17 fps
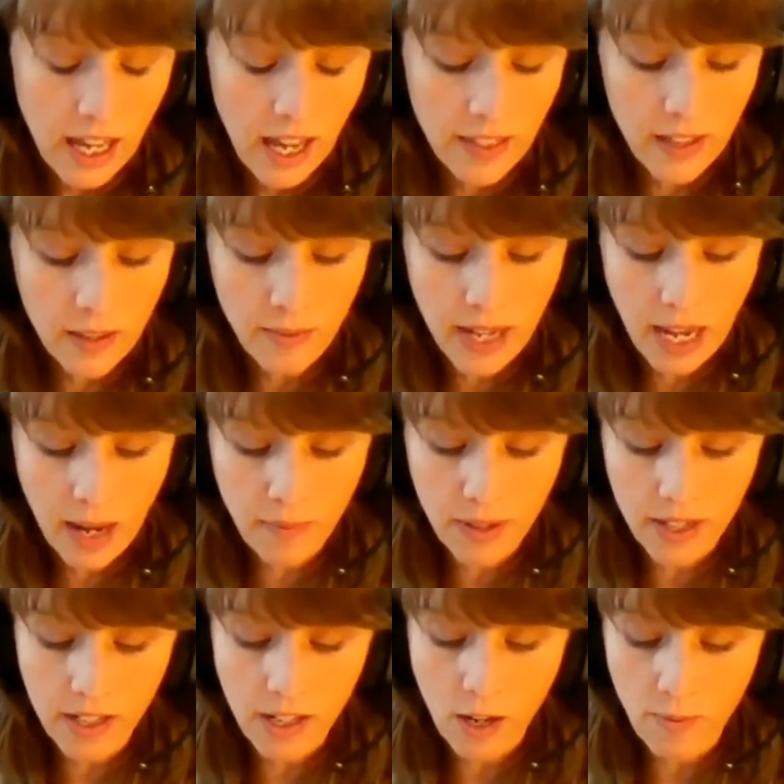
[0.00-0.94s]
and they'd be
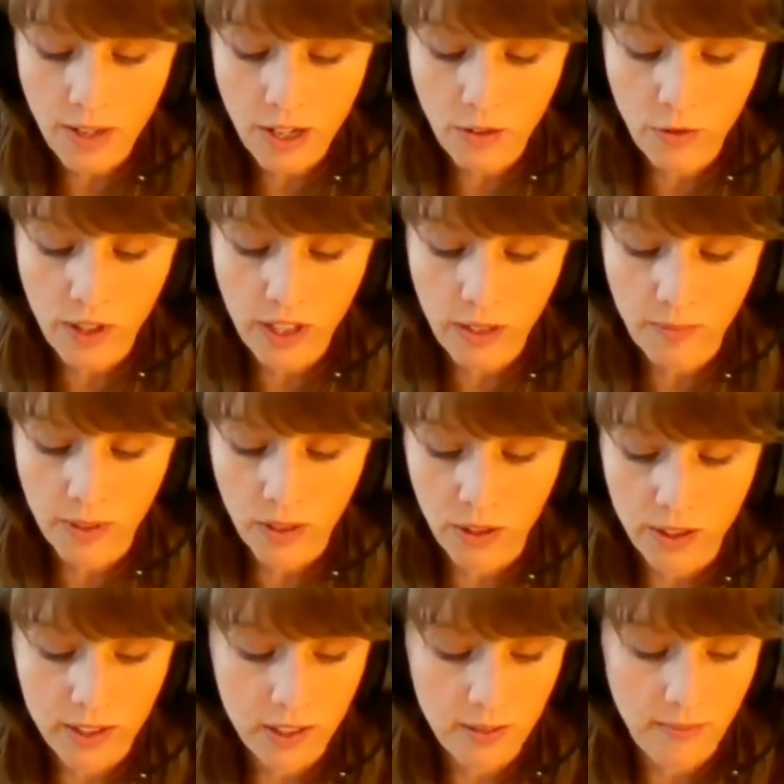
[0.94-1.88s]
happy to come here if we could
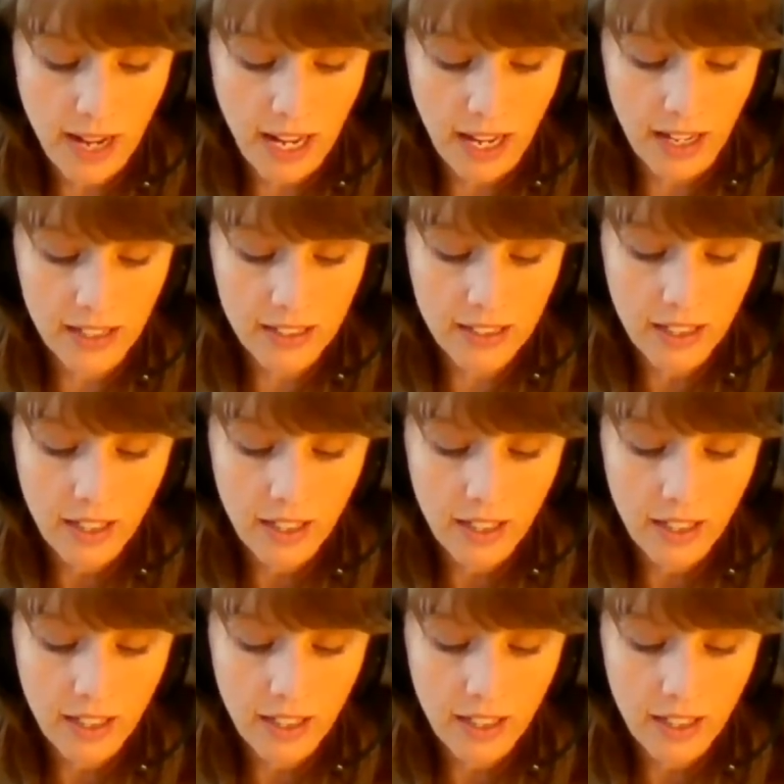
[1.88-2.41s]
build the demand.